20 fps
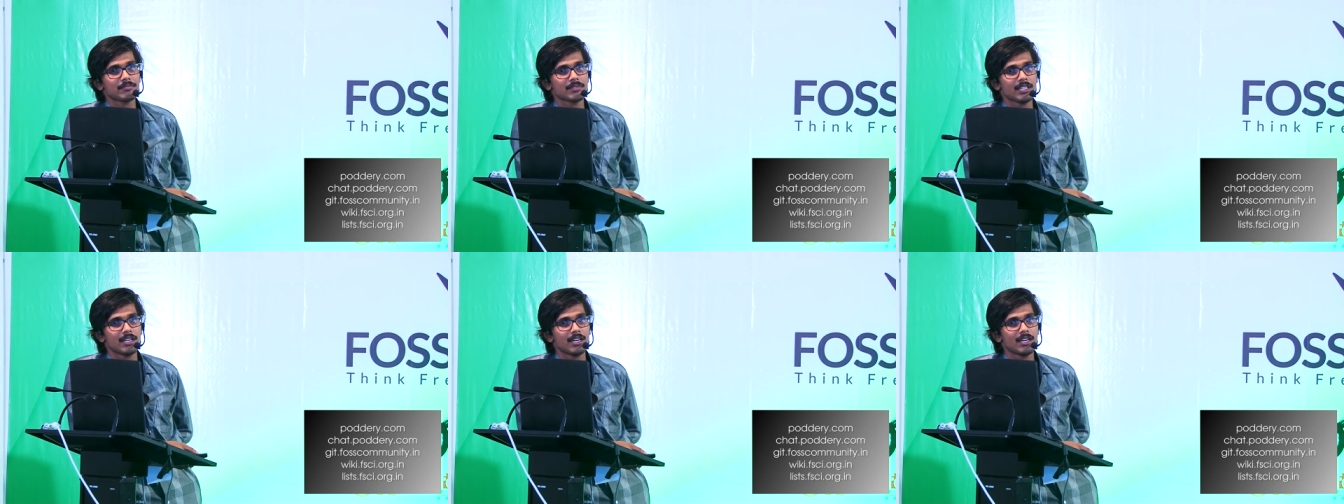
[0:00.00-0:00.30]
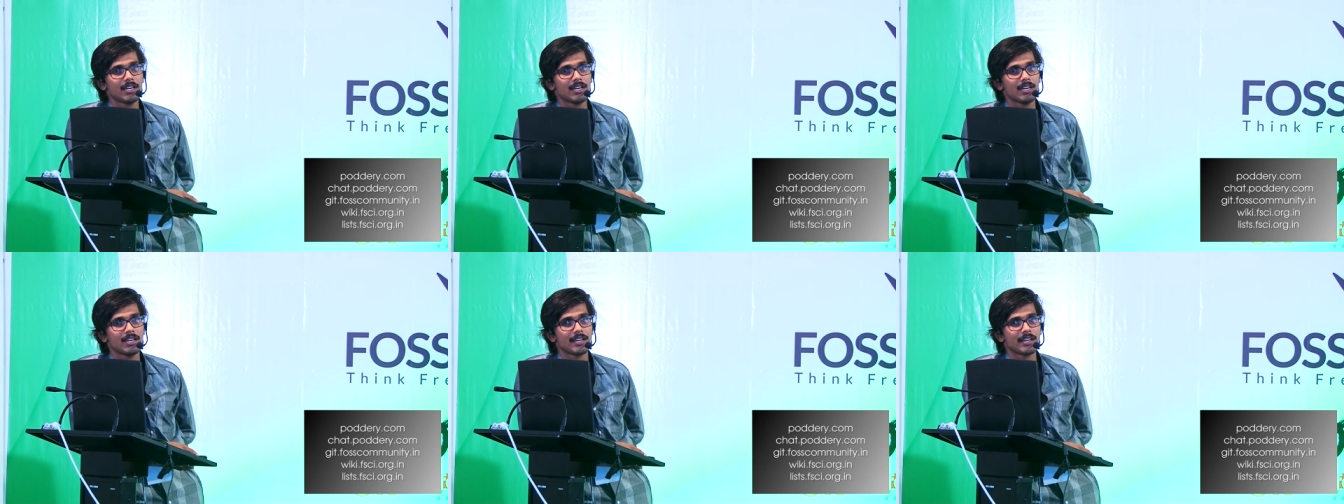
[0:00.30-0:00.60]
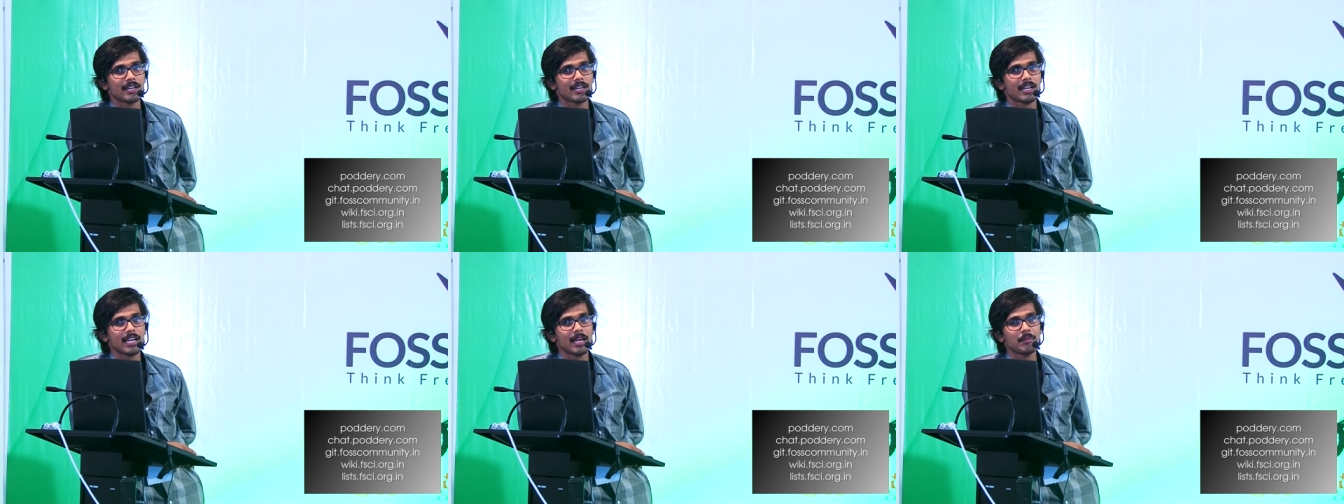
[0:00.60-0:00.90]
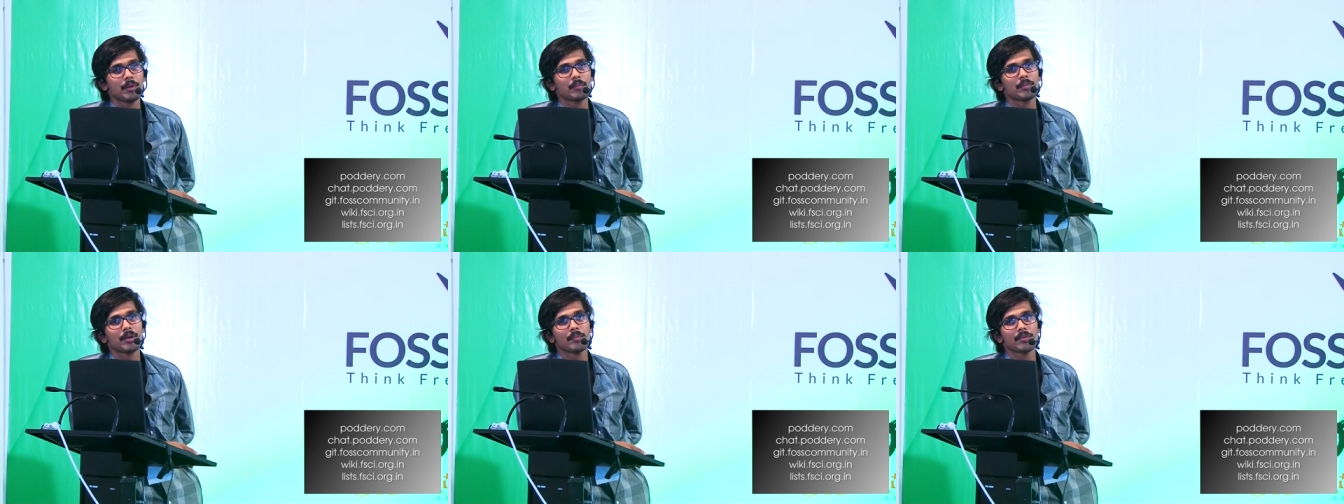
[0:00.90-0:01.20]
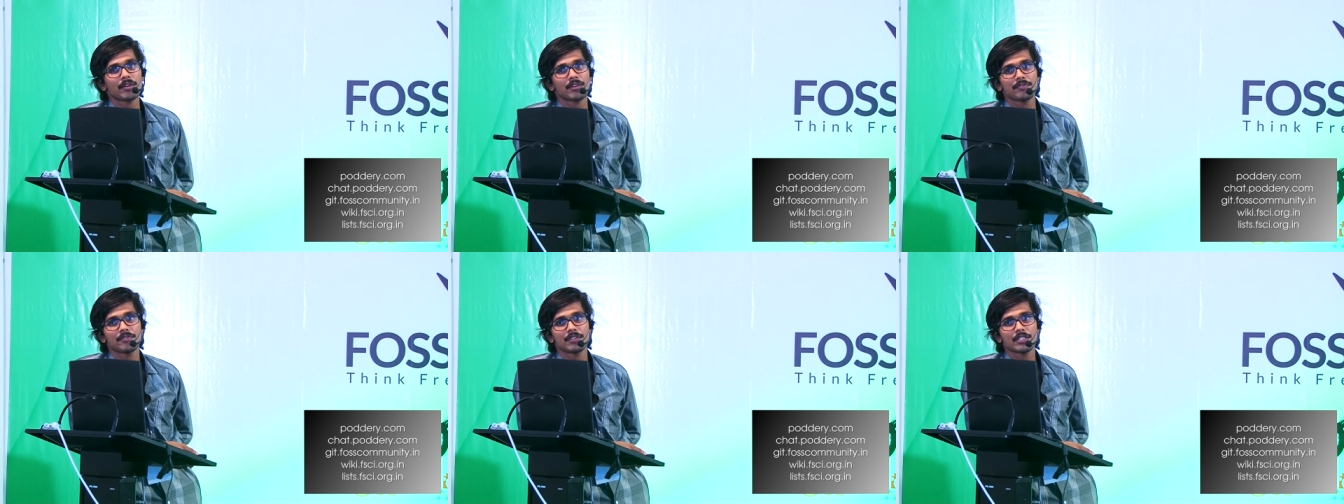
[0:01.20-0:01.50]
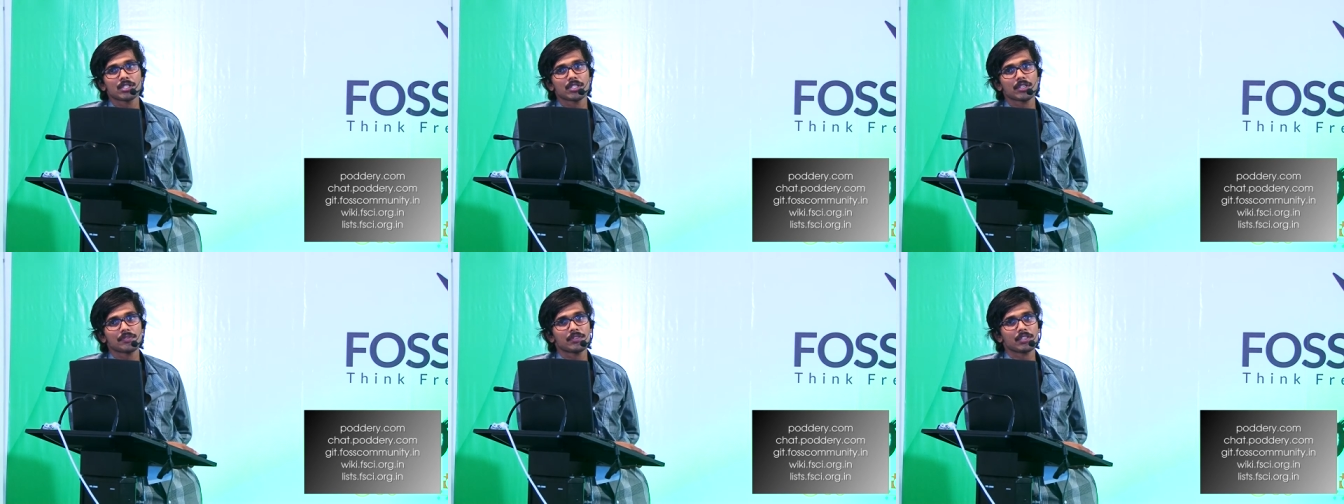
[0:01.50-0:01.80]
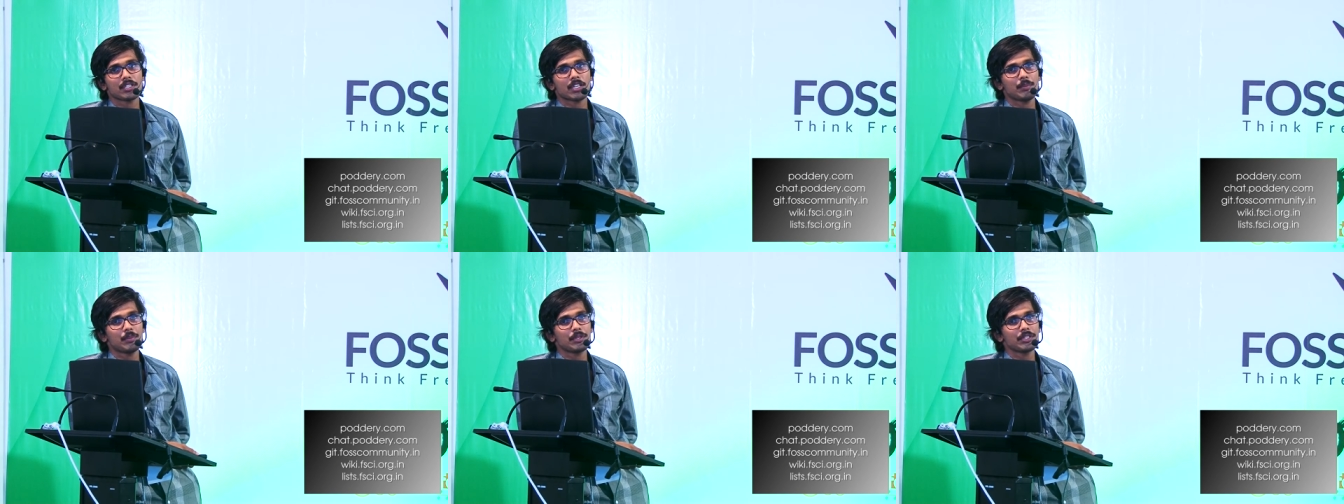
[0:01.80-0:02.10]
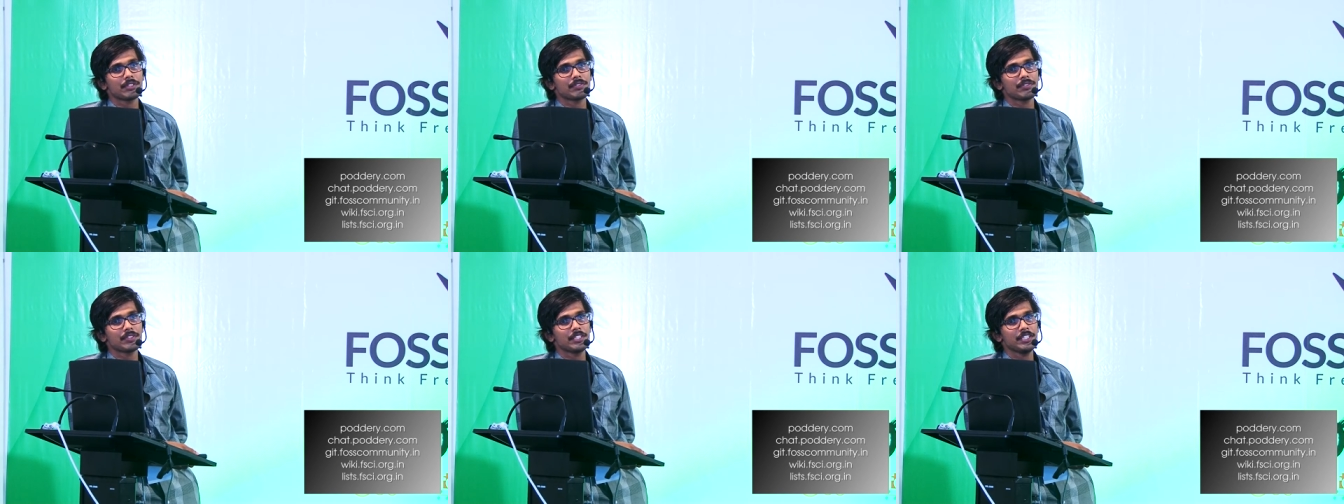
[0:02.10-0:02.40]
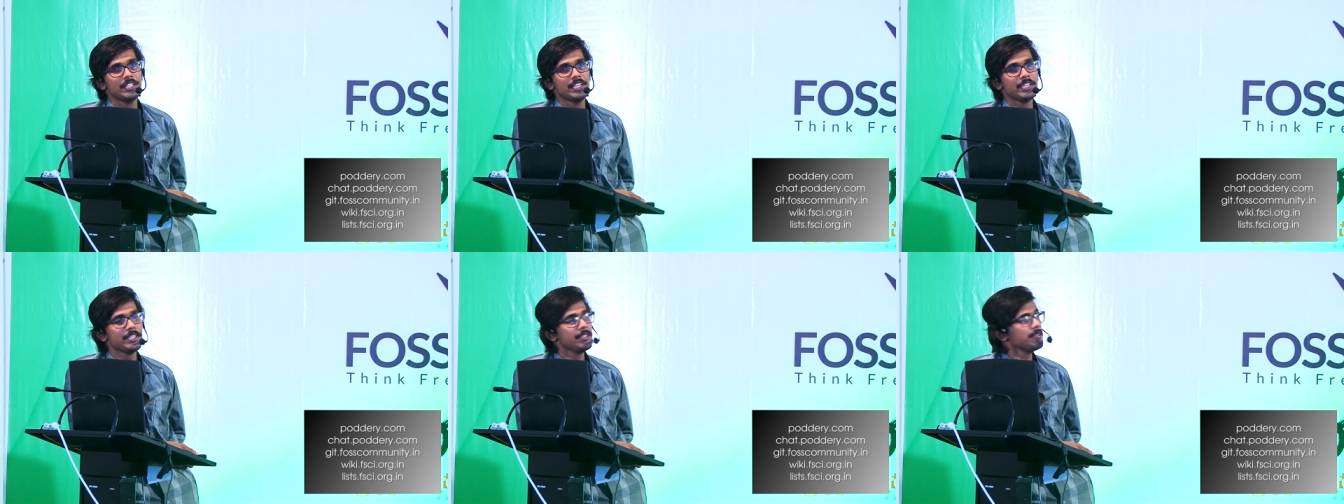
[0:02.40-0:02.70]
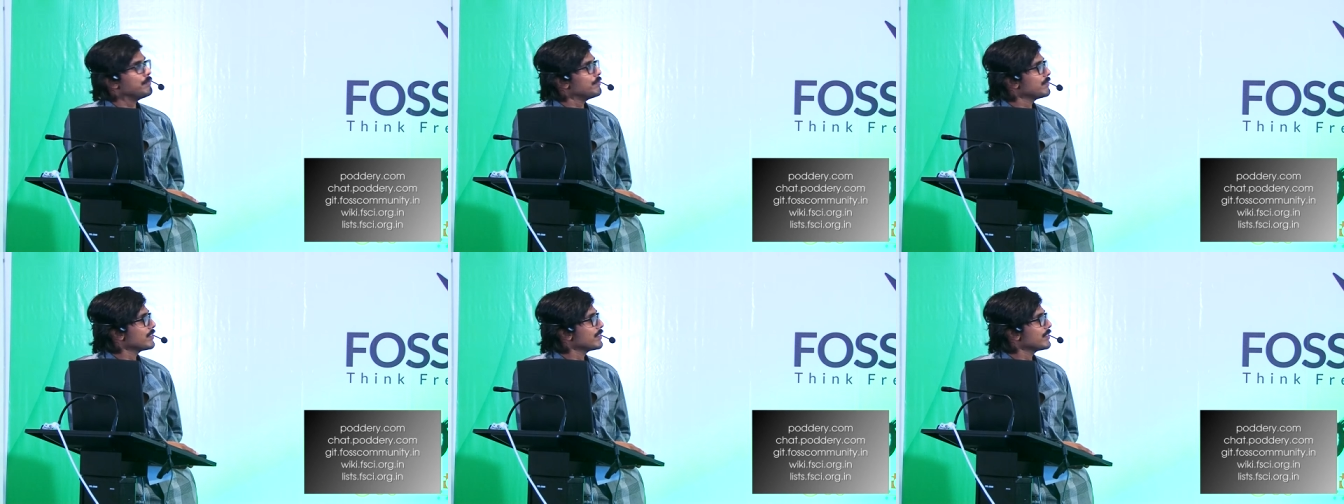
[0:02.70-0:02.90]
uh, I'm a member of the Software Community of India,